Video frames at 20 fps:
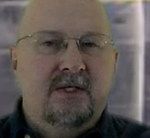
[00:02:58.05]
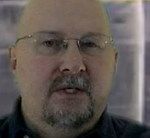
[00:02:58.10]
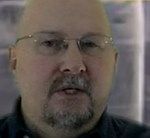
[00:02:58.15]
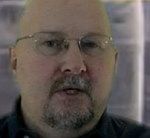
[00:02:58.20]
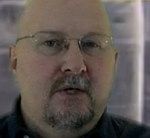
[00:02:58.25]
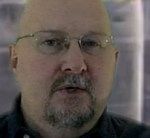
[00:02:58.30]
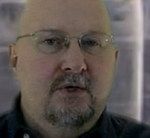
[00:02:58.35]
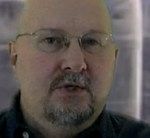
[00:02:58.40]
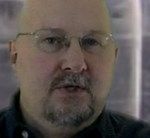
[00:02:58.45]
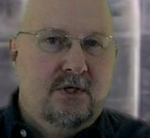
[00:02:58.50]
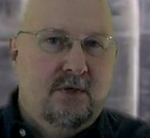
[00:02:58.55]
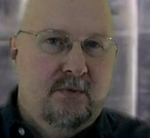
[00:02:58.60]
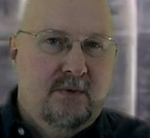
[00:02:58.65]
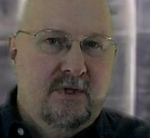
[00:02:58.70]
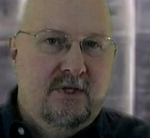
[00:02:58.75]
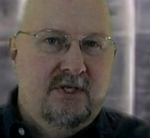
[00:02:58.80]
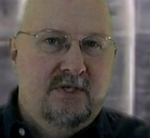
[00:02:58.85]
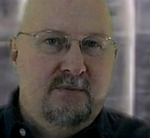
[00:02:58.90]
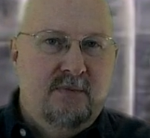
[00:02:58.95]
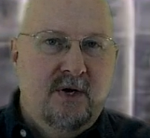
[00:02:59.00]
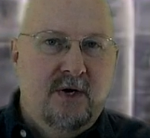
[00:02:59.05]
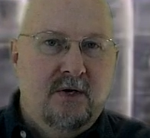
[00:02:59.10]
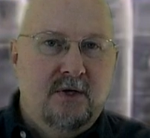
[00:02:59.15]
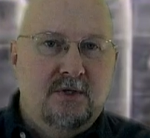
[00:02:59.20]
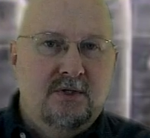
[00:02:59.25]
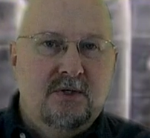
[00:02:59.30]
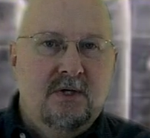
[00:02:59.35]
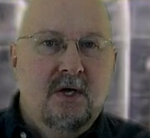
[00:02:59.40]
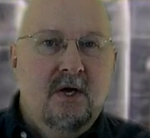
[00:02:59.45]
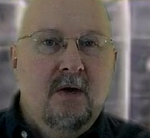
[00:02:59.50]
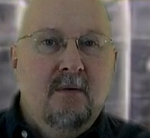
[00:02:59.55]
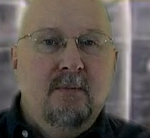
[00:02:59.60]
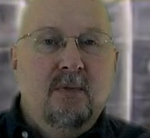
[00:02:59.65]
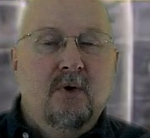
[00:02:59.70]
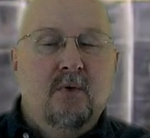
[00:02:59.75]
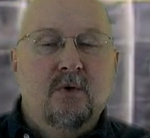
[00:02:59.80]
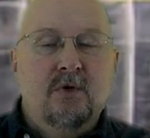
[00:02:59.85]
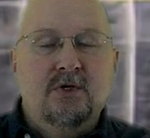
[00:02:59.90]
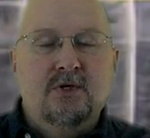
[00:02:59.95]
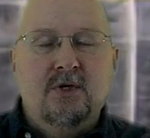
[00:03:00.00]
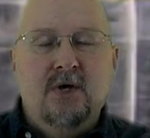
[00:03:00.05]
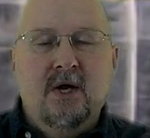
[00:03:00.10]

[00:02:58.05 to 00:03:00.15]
solution with these barrels, but we're